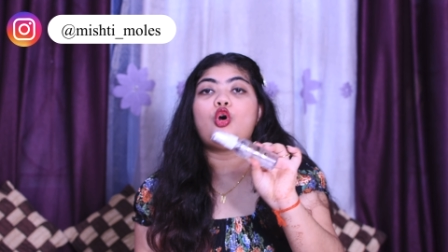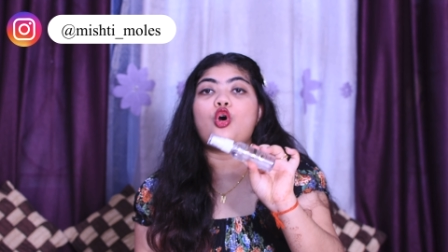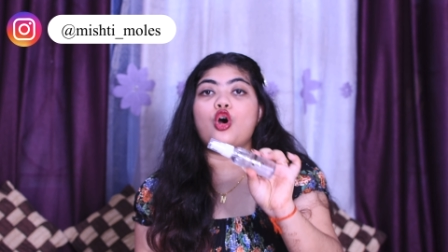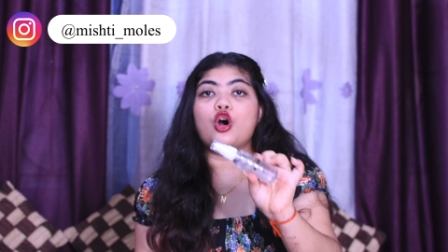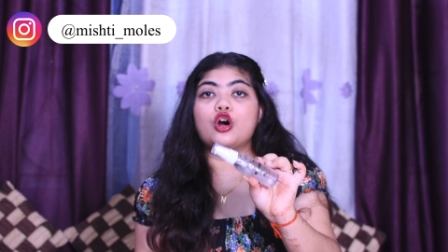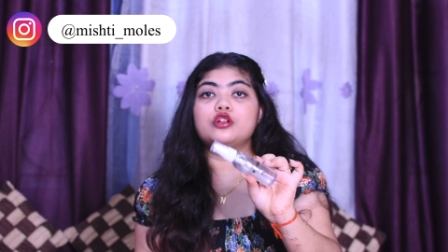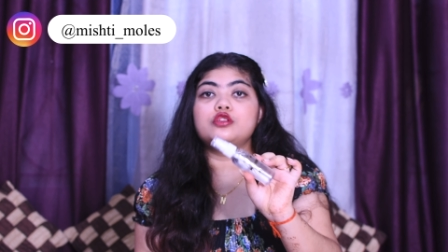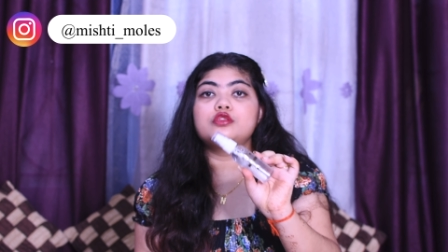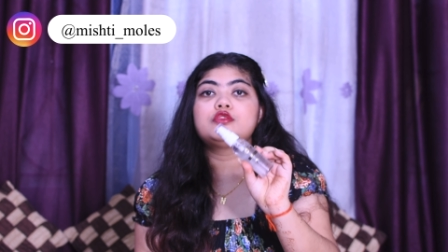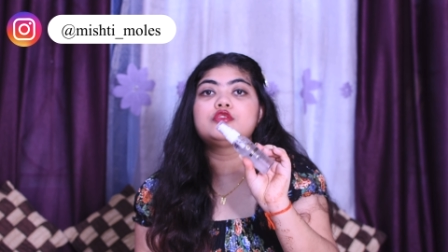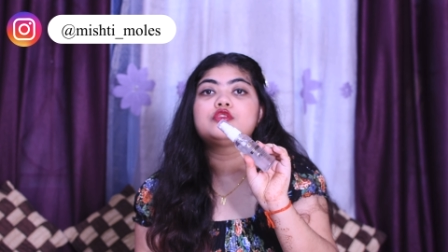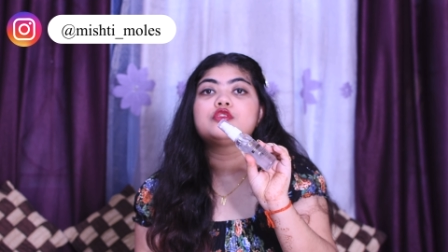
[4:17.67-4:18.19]

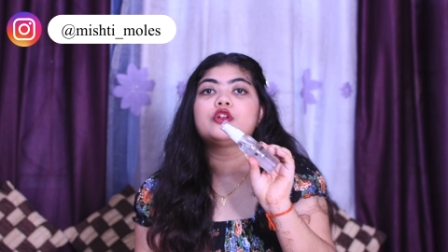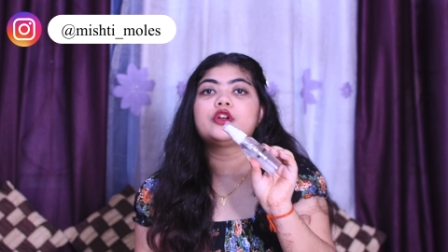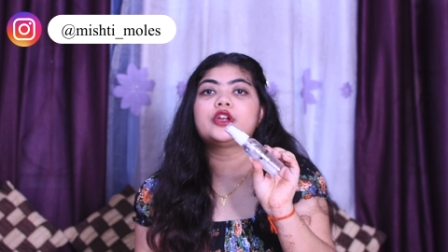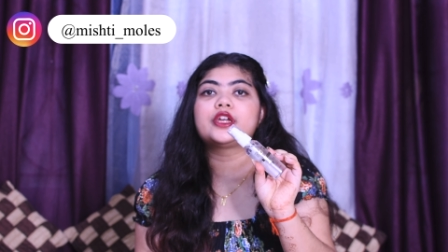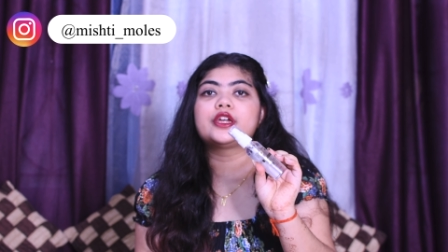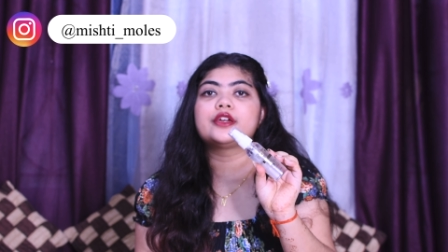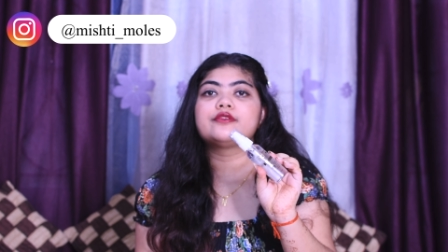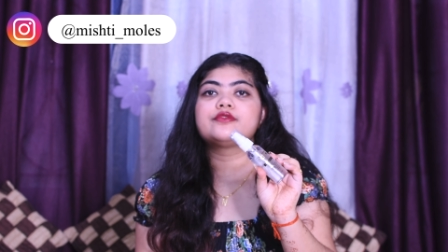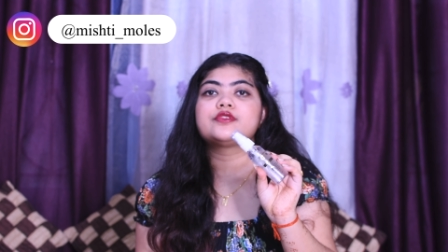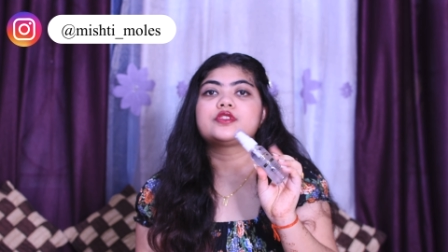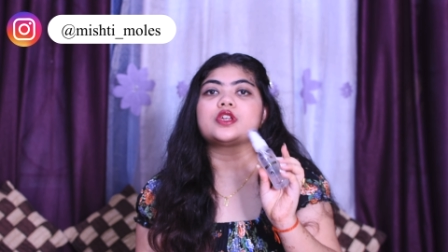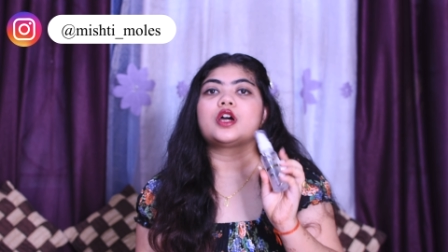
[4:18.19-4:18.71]
also
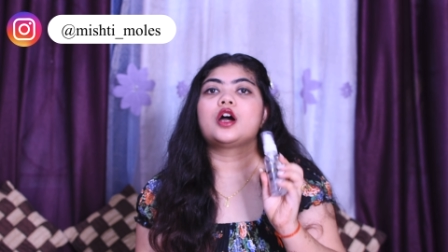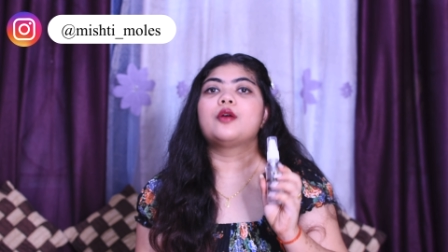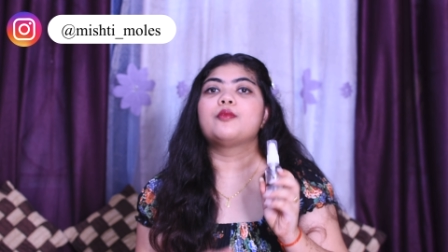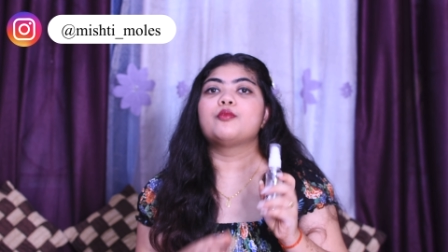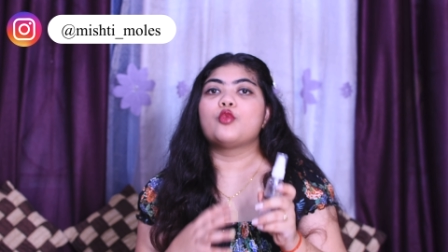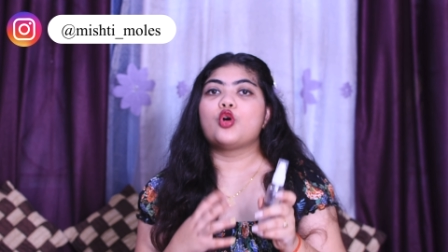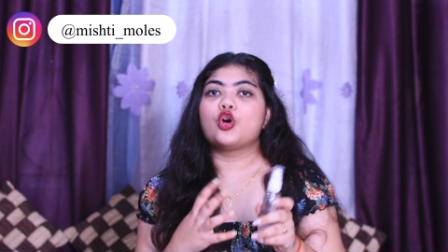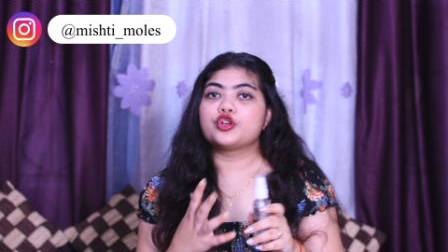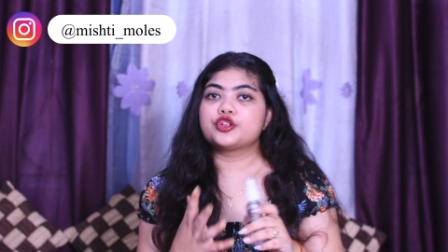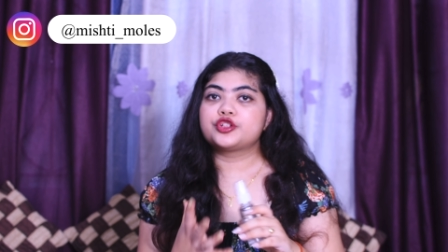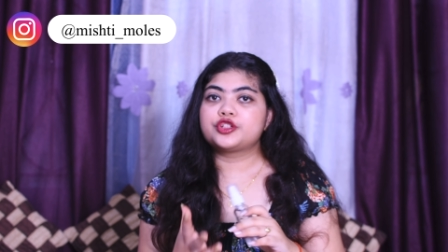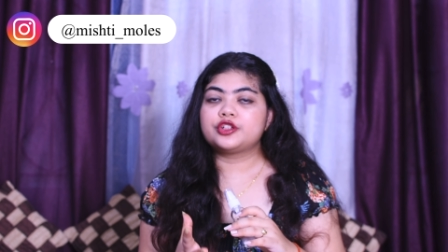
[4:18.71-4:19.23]
gives a
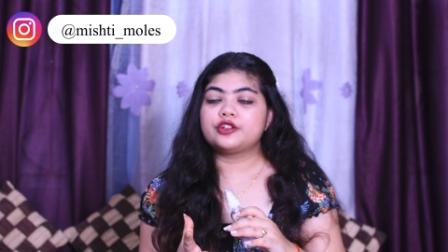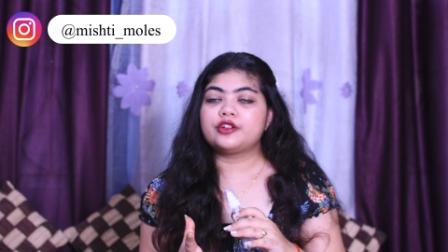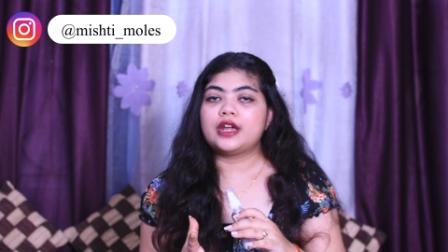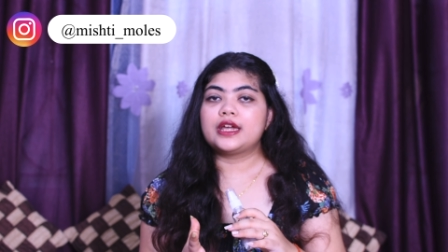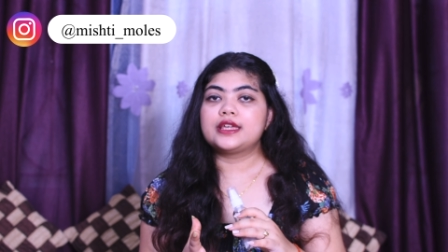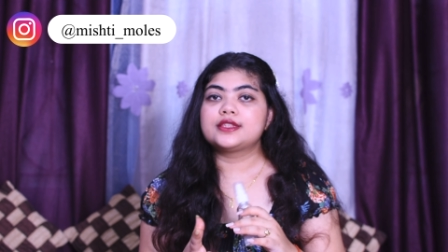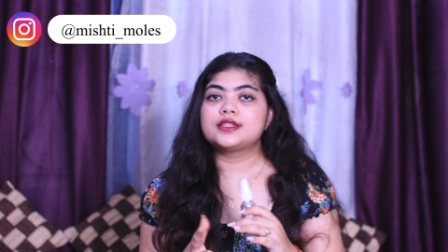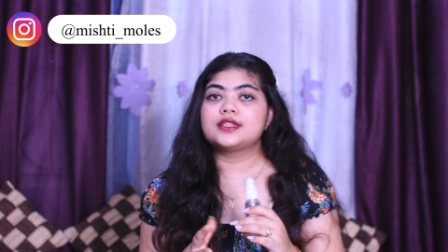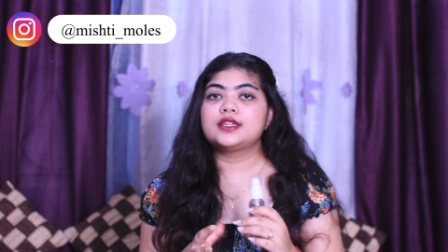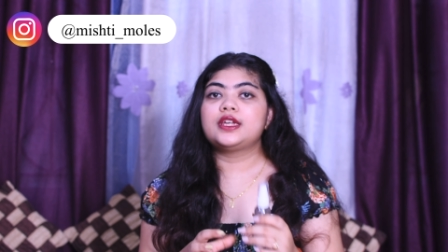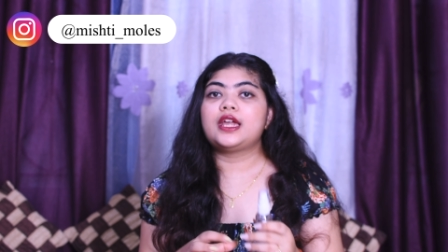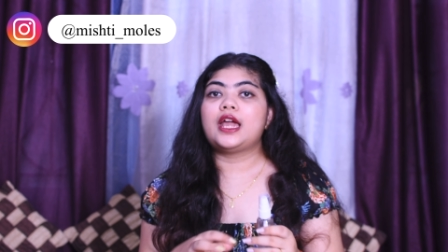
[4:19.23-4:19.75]

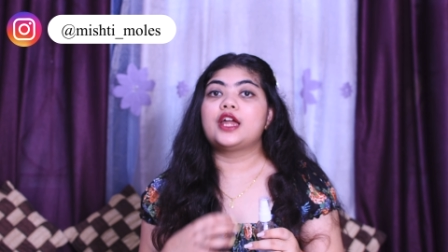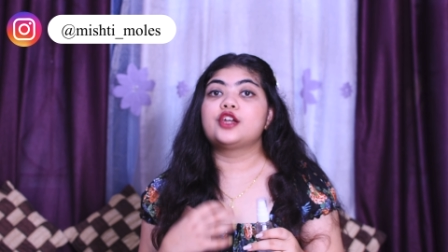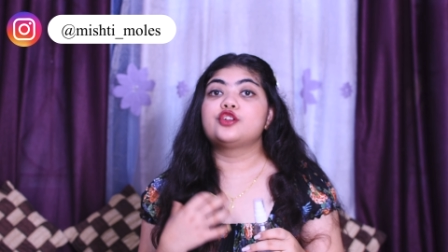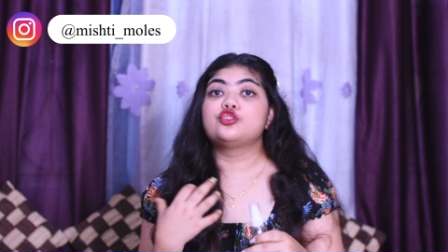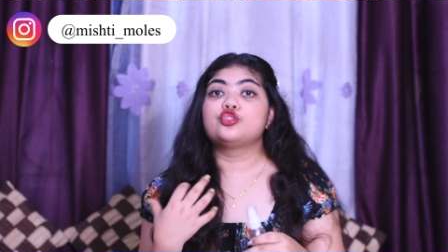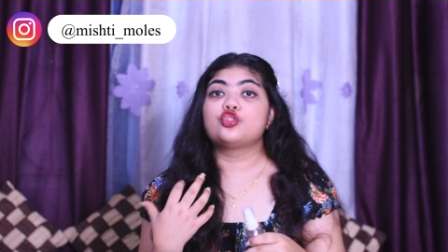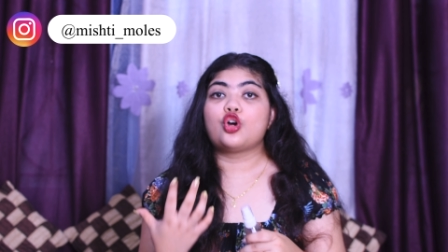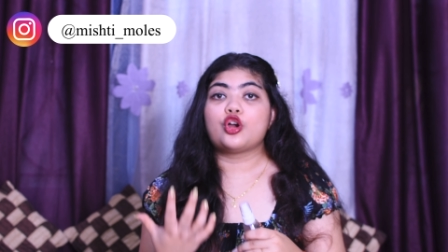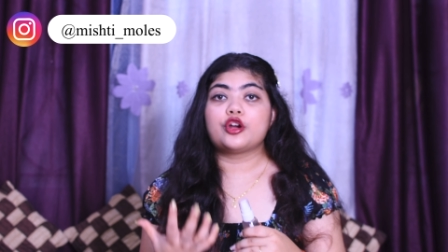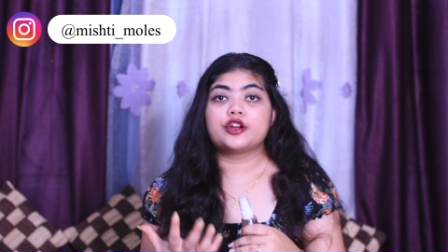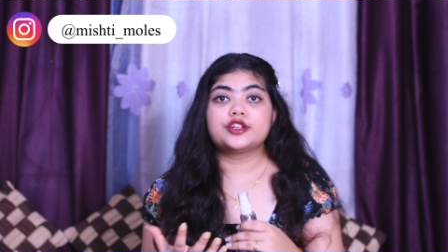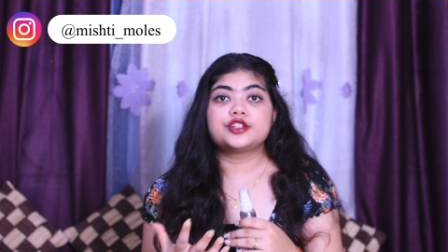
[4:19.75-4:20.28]
moisturizing
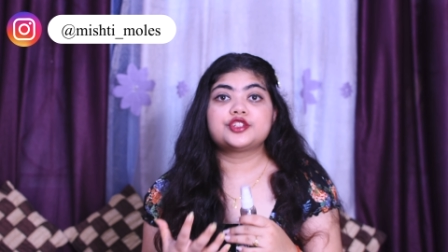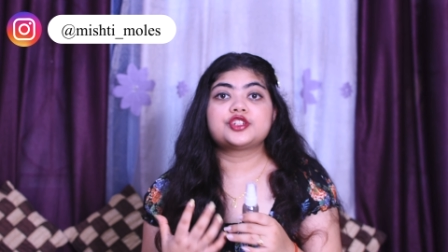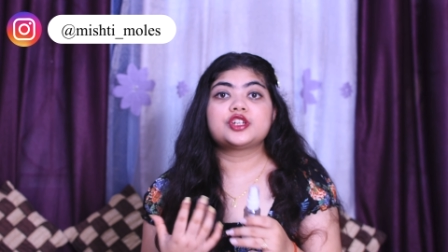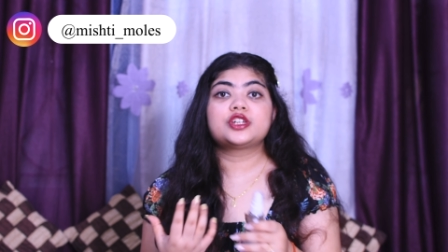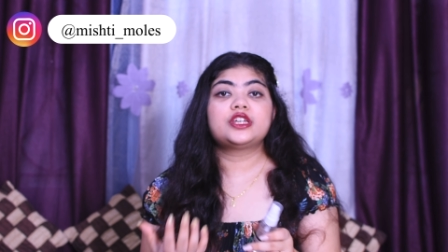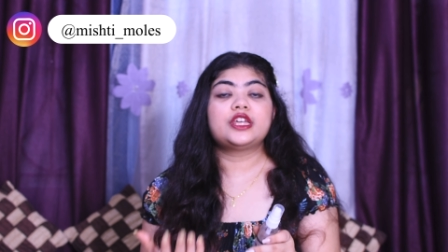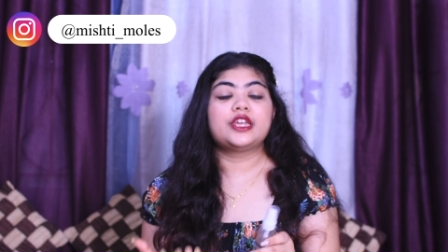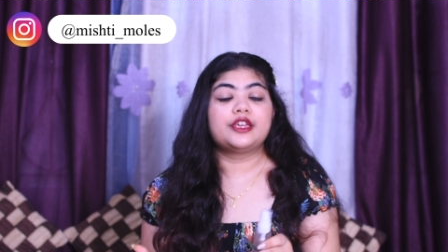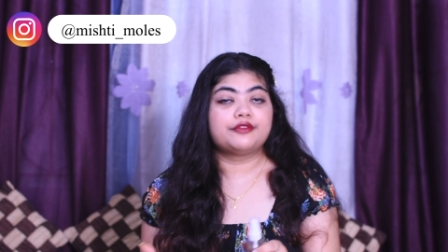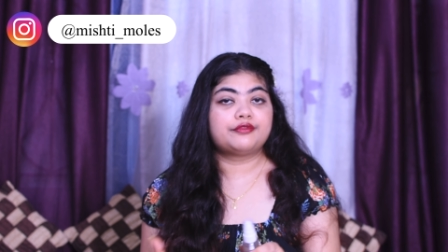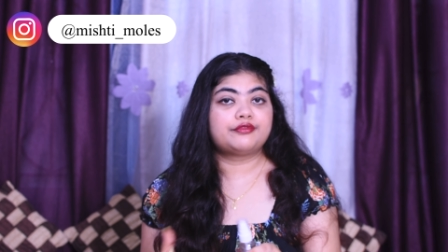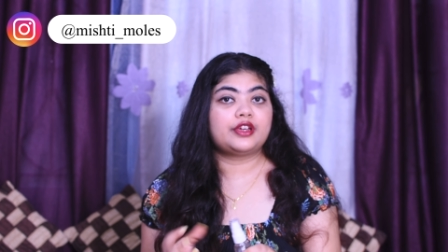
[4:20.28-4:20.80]
and nourishing
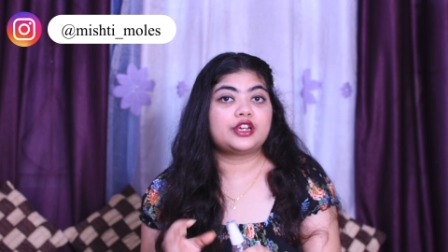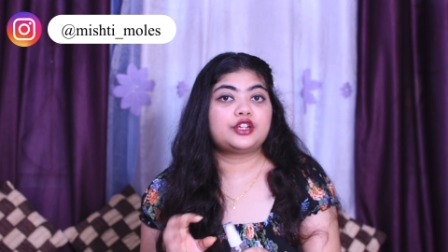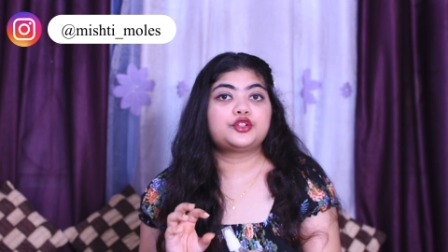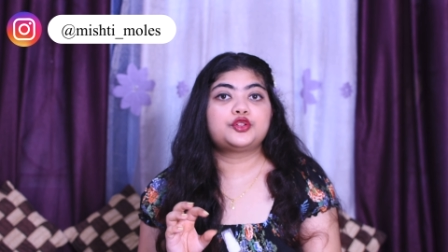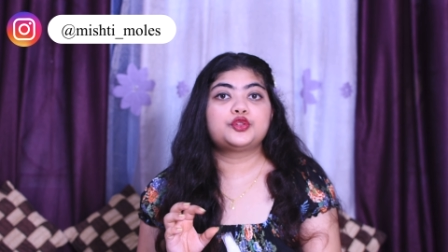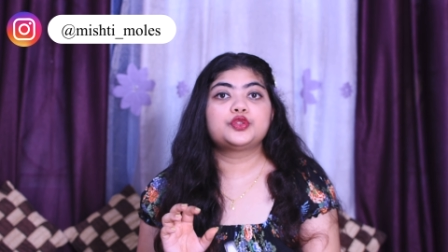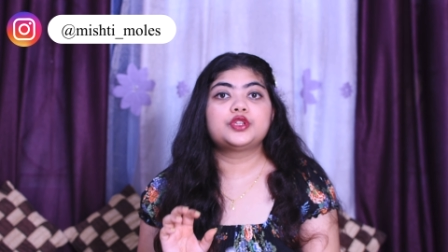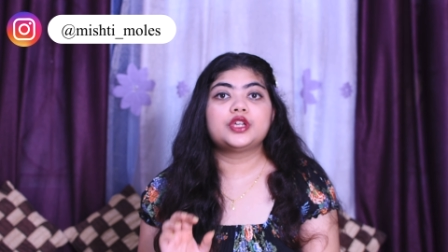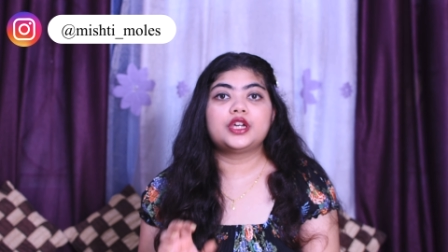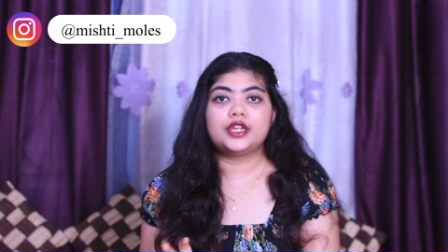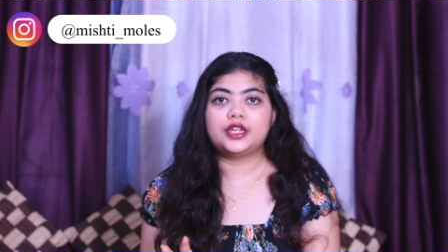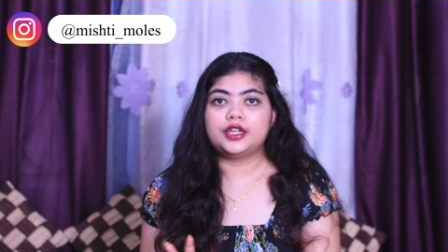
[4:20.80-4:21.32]
effect to
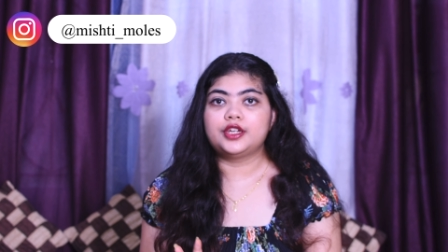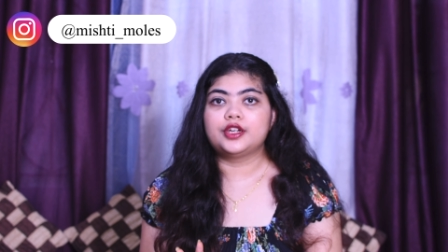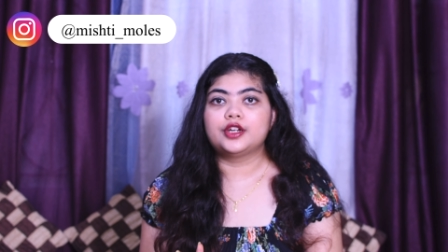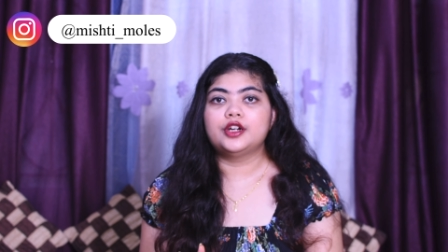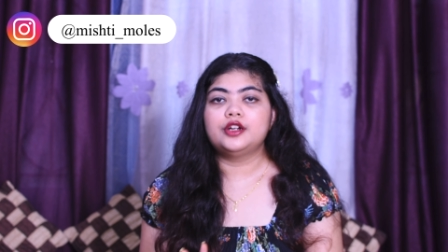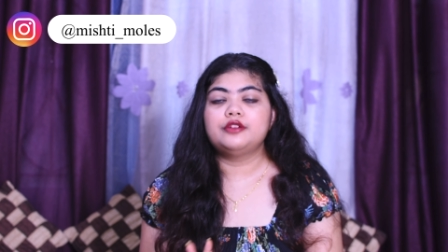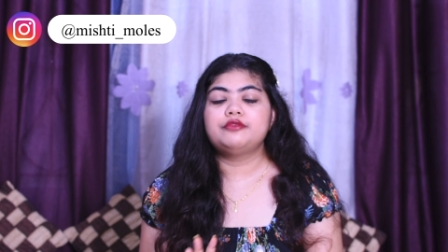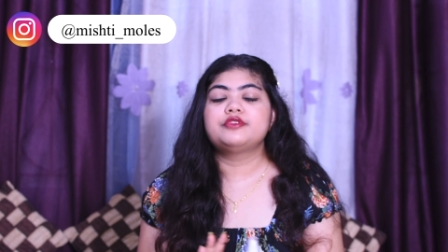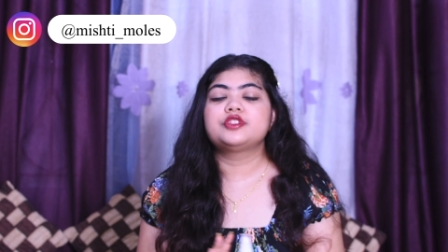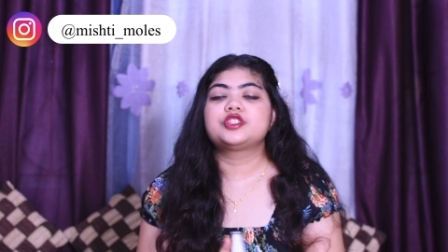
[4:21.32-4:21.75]
the hair,